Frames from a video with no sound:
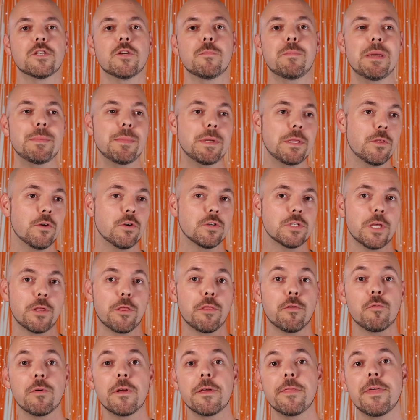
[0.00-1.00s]
So maybe there's a
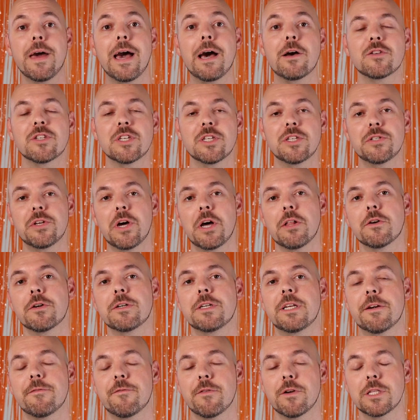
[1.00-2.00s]

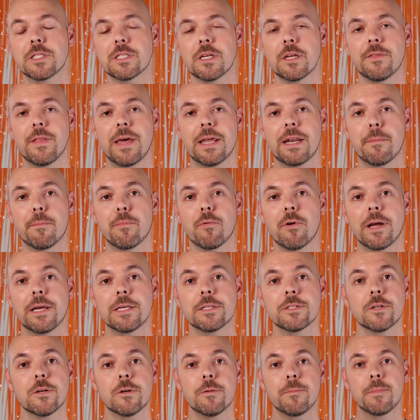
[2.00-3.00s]
$3,000 difference on that
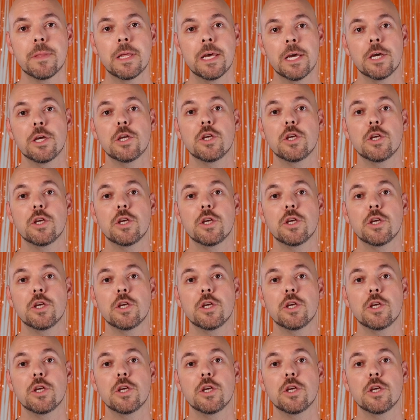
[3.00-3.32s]
appraisal.